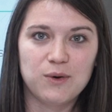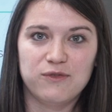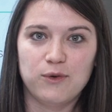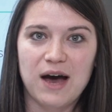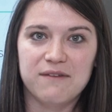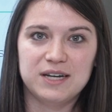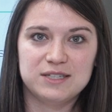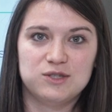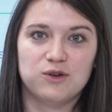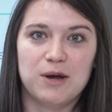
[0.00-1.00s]
if you have an
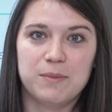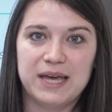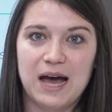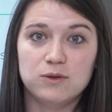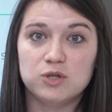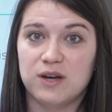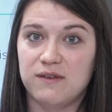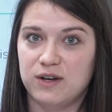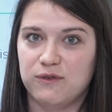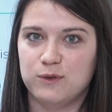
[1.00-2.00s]
Instagram account, or
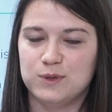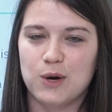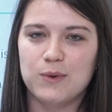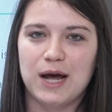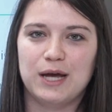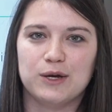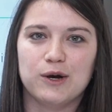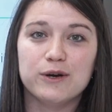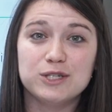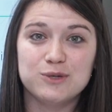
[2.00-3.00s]
even if you don't, I
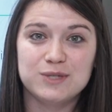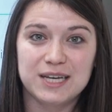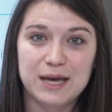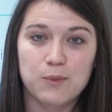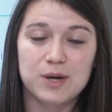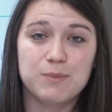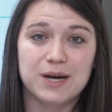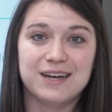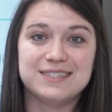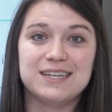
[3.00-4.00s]
encourage you to get one
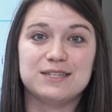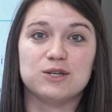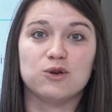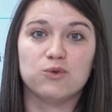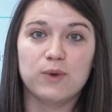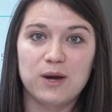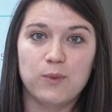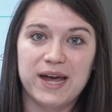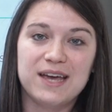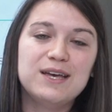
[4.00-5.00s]
because it is a great
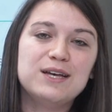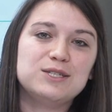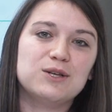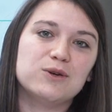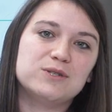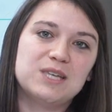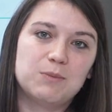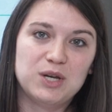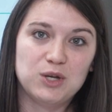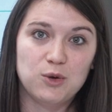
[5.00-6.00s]
way to learn
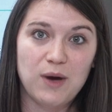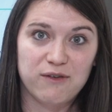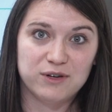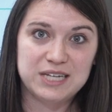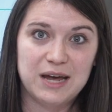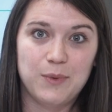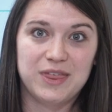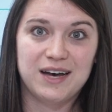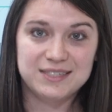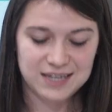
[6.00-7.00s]
something new every day
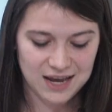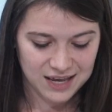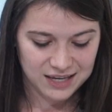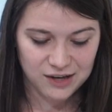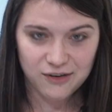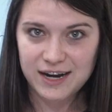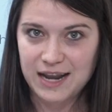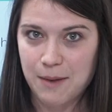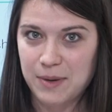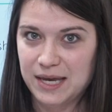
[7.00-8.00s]
with us here
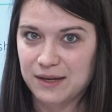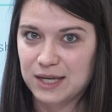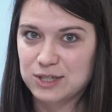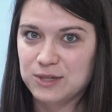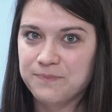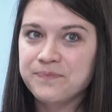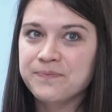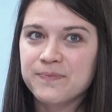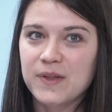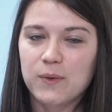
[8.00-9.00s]
at ABBA English.
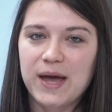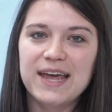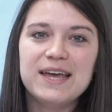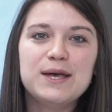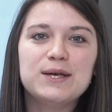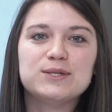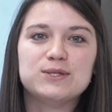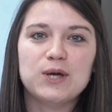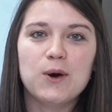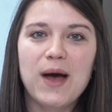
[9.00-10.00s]
Okay,
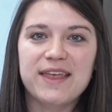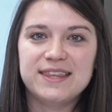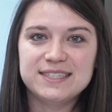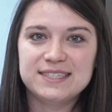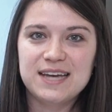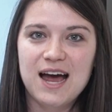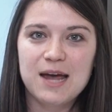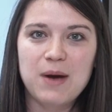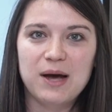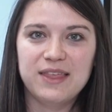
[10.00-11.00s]
so at this
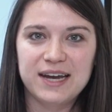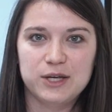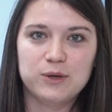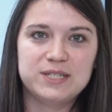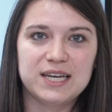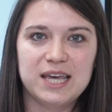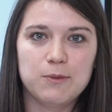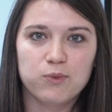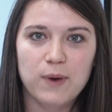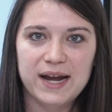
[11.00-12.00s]
time, I'd like you to
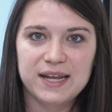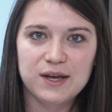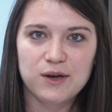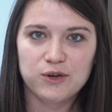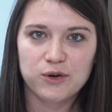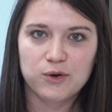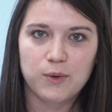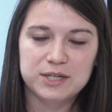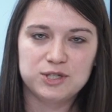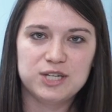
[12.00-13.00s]
keep writing your
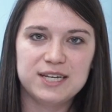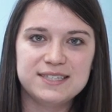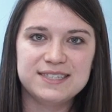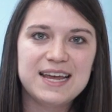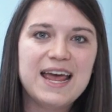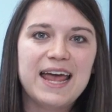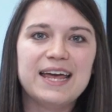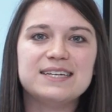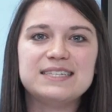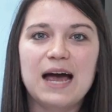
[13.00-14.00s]
questions,
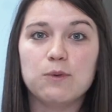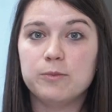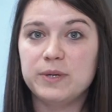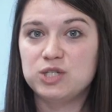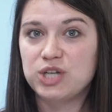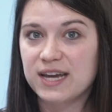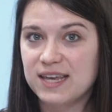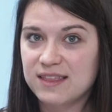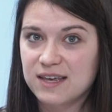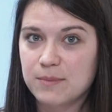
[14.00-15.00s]
and I will be
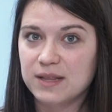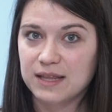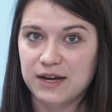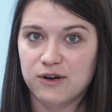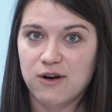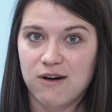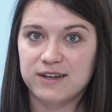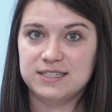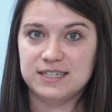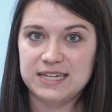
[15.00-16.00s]
checking them later
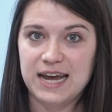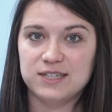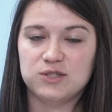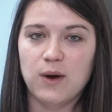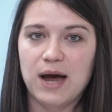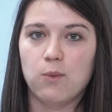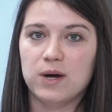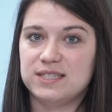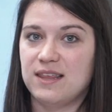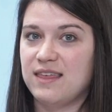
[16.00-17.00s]
on today. So I
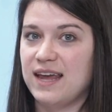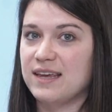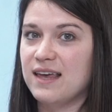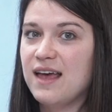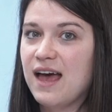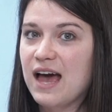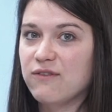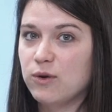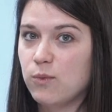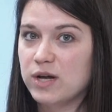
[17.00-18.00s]
want to thank
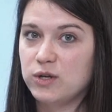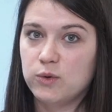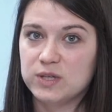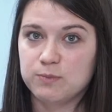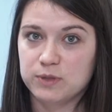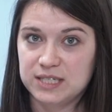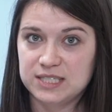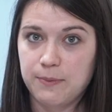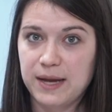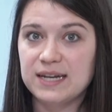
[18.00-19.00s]
everyone who has
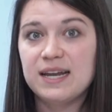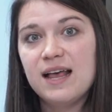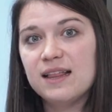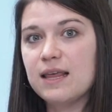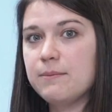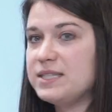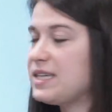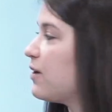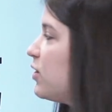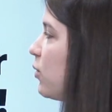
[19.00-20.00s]
participated. Let me
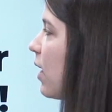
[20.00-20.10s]
tell you